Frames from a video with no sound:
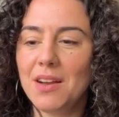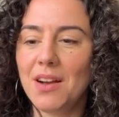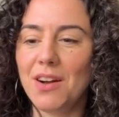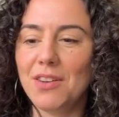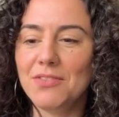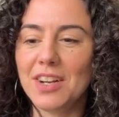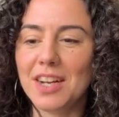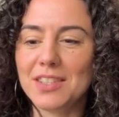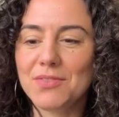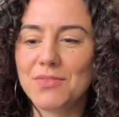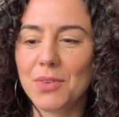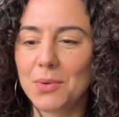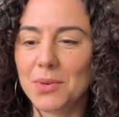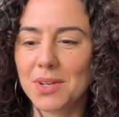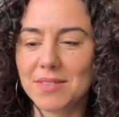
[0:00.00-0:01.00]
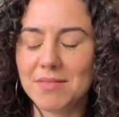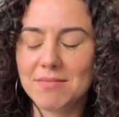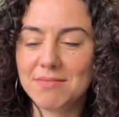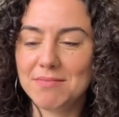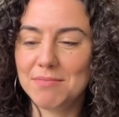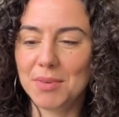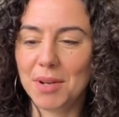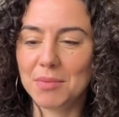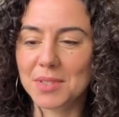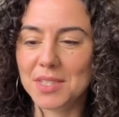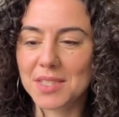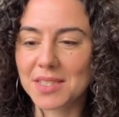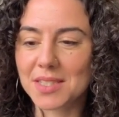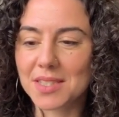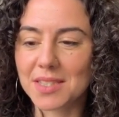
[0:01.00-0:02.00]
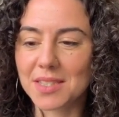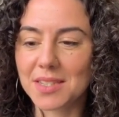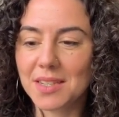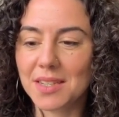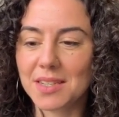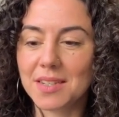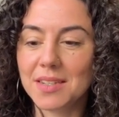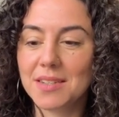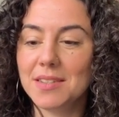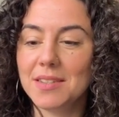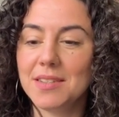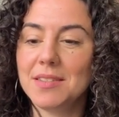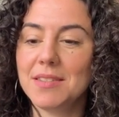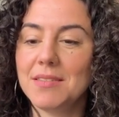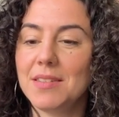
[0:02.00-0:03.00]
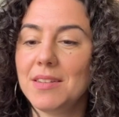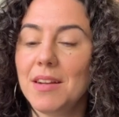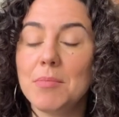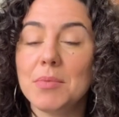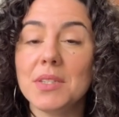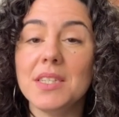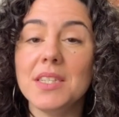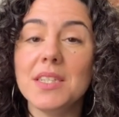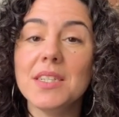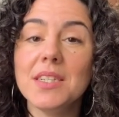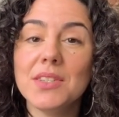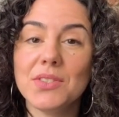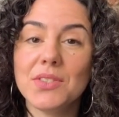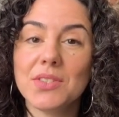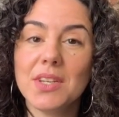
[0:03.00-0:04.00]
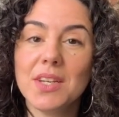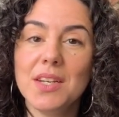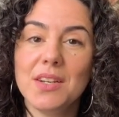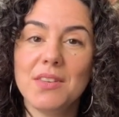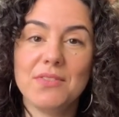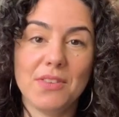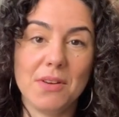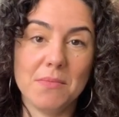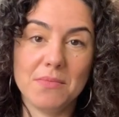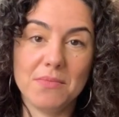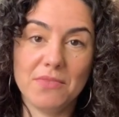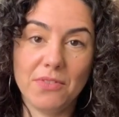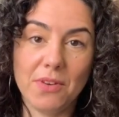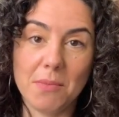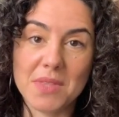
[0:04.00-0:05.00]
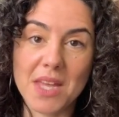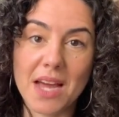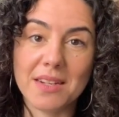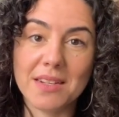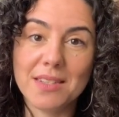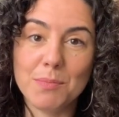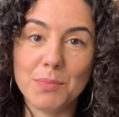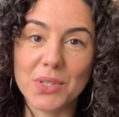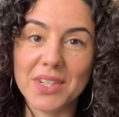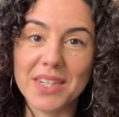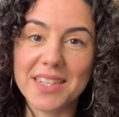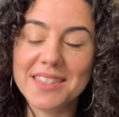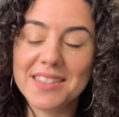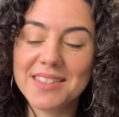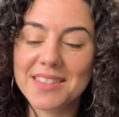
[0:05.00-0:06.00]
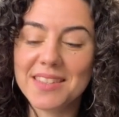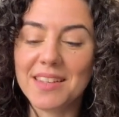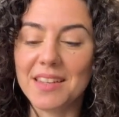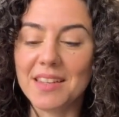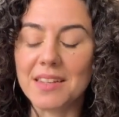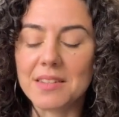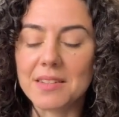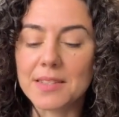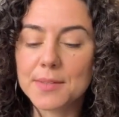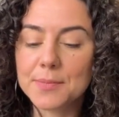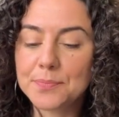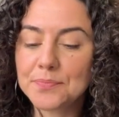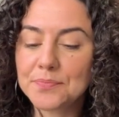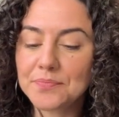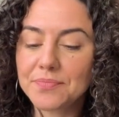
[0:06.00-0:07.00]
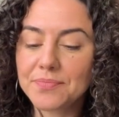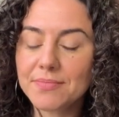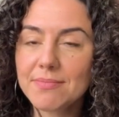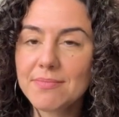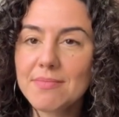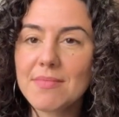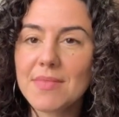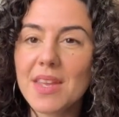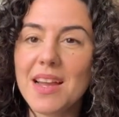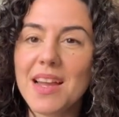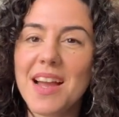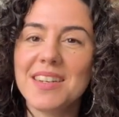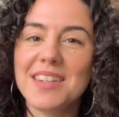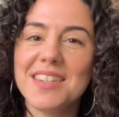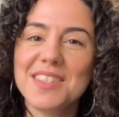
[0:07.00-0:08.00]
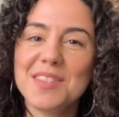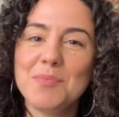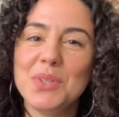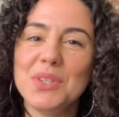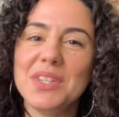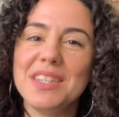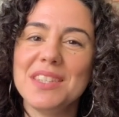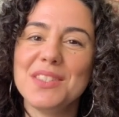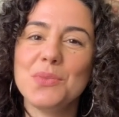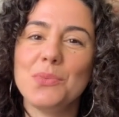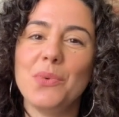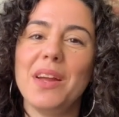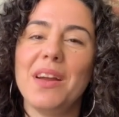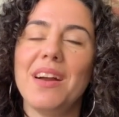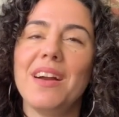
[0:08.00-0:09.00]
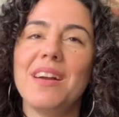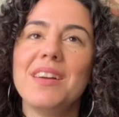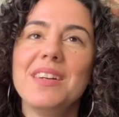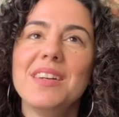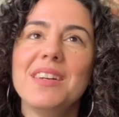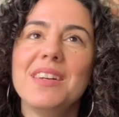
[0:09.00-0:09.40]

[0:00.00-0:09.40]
I'll fast forward probably just a couple of years from that experience, and I had an experience where